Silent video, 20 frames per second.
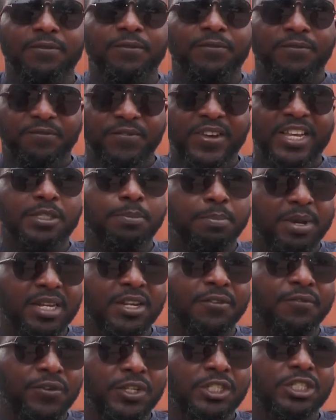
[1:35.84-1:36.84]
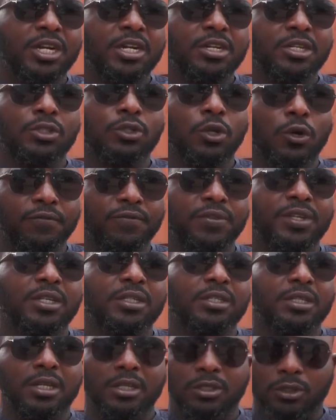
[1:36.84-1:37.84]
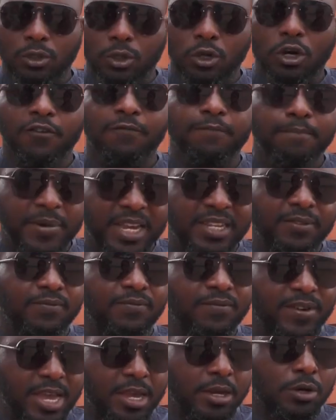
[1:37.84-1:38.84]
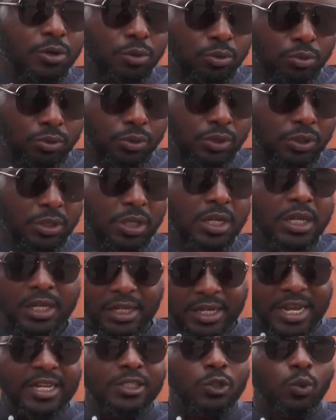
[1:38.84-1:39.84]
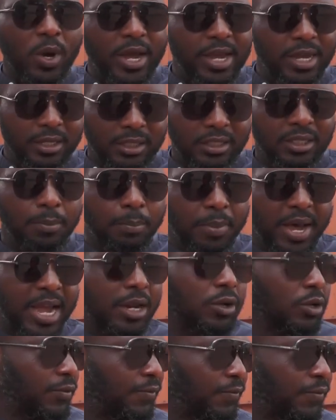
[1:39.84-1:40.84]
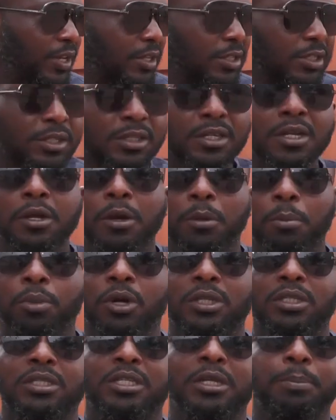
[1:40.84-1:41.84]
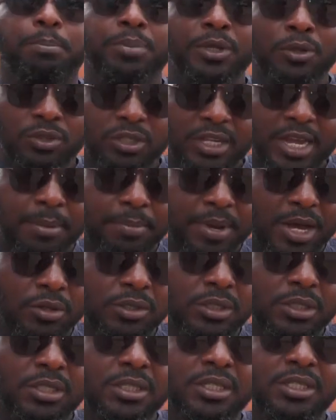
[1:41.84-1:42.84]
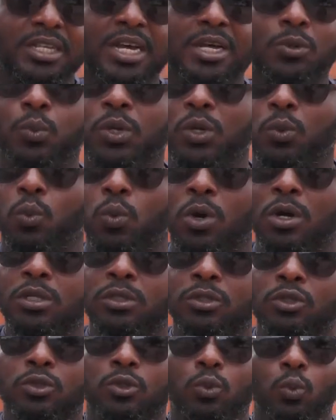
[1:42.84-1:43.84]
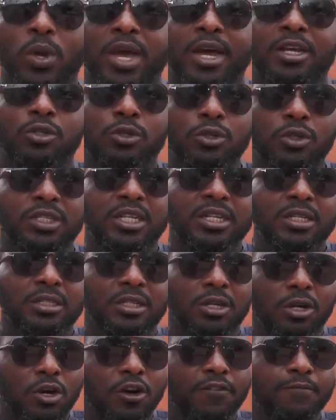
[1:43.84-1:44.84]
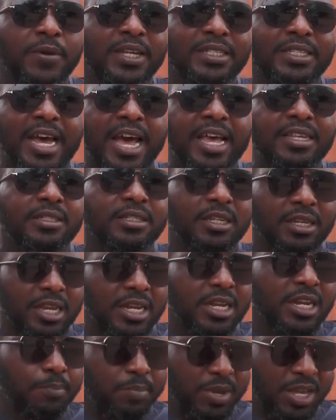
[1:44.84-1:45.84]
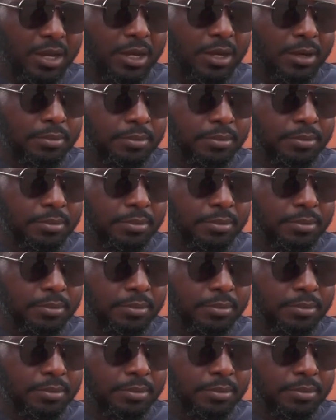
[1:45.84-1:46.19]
first beneficiaries of this is government vehicles. That's why it's a pilot phase. But the beauty about it is that we are using the government as the guinea pig.